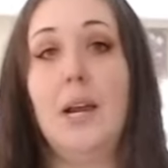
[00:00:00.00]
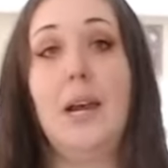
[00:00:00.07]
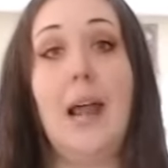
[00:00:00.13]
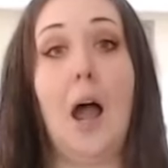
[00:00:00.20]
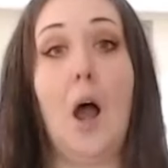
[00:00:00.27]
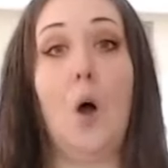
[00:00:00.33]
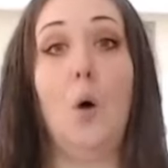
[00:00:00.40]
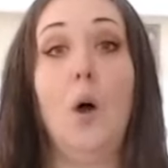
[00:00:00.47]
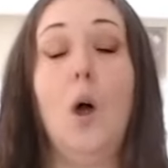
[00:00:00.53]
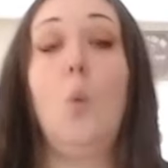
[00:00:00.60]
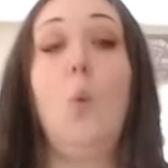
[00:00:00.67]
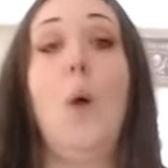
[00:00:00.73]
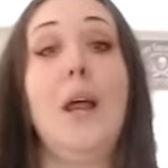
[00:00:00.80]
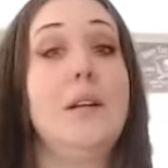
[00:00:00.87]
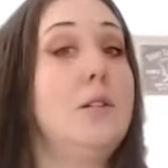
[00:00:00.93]
Now,
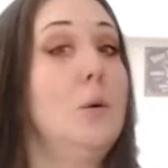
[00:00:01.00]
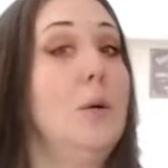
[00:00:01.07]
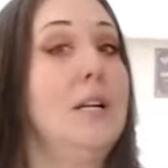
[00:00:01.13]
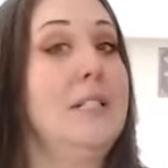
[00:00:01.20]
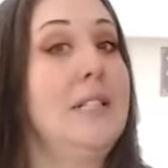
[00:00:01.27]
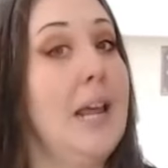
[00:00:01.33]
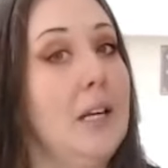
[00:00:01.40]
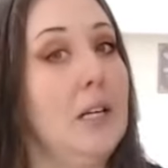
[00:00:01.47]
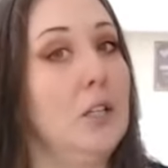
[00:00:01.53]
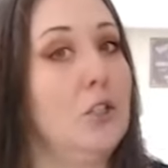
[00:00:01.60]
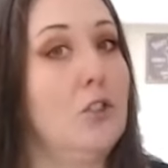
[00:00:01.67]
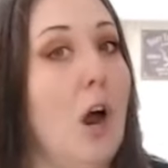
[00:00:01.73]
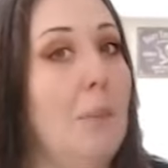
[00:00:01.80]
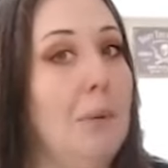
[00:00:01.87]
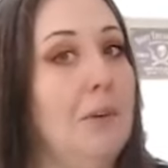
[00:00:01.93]
ways you can take your
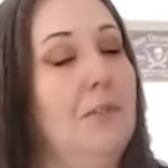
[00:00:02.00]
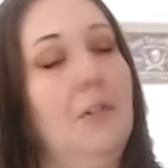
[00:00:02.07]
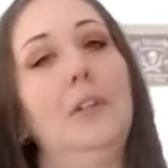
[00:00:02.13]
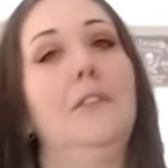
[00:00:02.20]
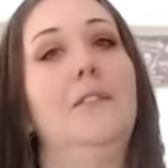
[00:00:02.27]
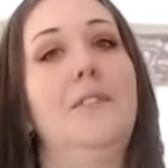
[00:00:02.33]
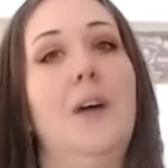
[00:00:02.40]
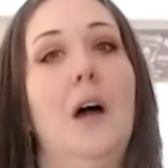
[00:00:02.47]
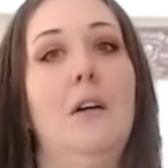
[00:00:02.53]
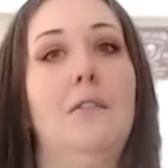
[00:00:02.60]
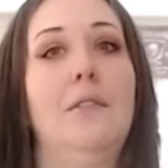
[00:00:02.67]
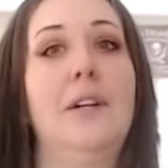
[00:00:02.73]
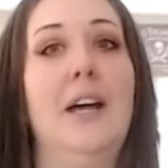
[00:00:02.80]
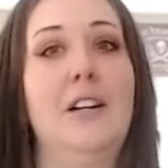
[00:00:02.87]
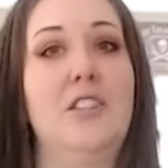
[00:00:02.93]
dropper full
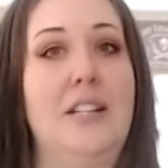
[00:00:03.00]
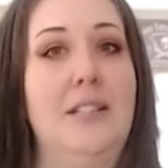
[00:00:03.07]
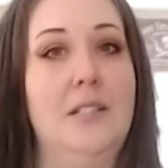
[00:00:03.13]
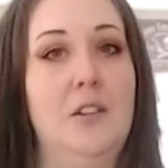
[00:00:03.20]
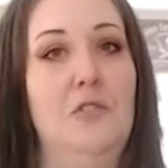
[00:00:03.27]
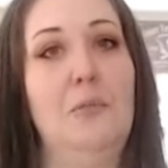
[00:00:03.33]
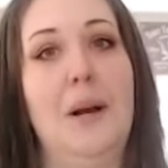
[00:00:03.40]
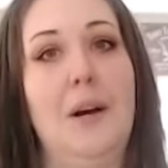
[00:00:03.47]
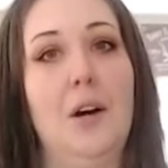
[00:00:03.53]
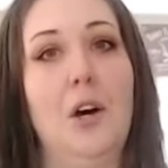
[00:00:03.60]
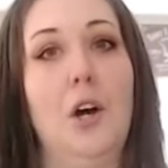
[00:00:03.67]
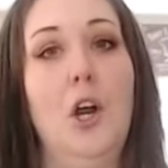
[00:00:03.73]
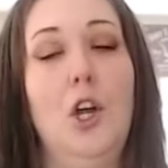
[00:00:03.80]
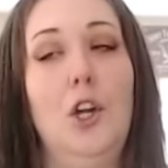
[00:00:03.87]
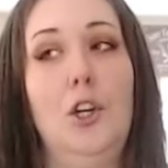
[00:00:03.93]
of digestive bitter.
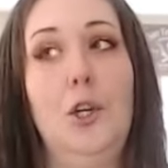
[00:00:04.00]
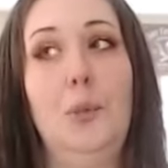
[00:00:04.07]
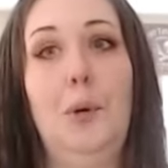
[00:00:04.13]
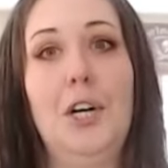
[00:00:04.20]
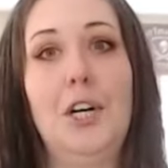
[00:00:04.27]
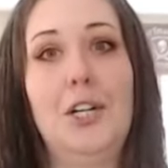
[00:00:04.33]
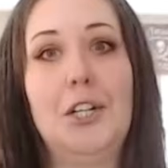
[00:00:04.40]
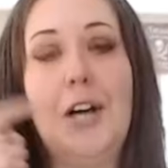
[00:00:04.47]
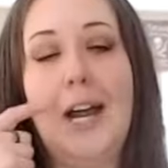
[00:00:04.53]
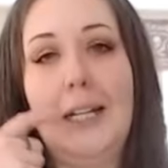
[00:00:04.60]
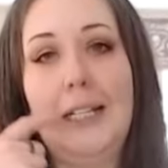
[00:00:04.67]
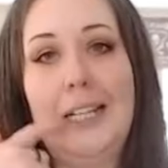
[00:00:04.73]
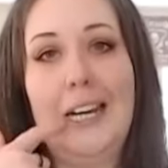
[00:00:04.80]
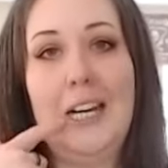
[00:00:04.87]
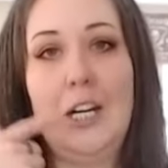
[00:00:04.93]
You put it
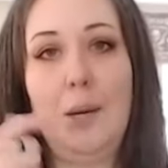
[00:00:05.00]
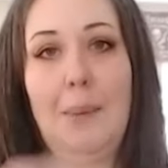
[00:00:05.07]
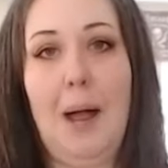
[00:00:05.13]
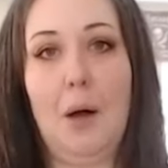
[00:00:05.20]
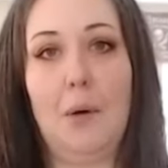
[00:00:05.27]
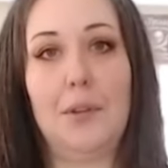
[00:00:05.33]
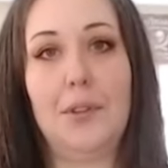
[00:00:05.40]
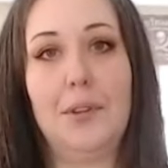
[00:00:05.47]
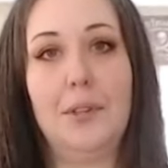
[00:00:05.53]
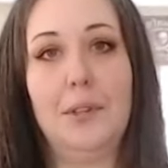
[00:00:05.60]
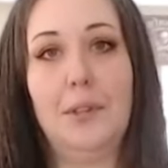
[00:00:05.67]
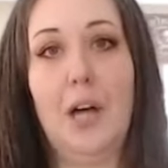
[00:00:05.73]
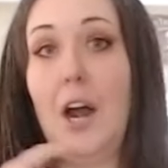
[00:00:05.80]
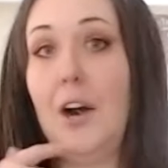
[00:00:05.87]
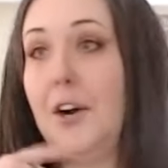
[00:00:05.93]
directly in your mouth,
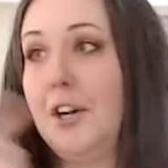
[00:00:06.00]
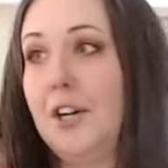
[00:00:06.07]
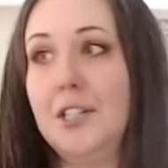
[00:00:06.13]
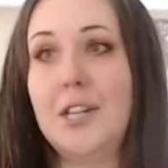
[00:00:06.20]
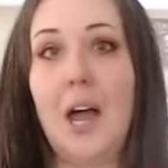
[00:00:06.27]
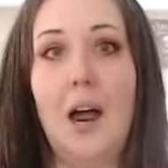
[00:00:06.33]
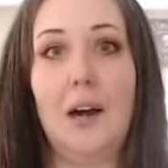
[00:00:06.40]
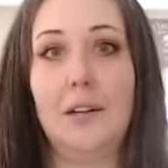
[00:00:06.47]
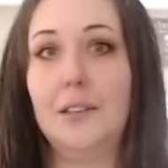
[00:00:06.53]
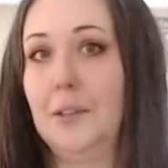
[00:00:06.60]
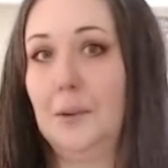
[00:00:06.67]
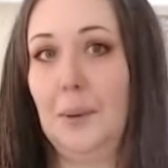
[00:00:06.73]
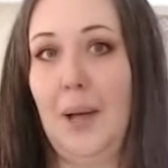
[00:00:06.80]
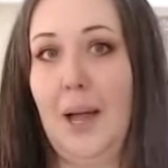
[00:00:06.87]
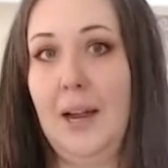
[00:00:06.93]
under your tongue,
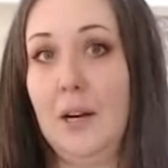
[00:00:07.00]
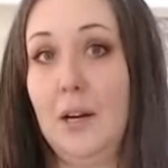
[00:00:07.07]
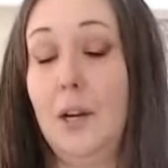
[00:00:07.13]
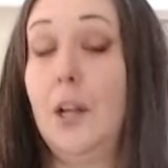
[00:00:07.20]
okay?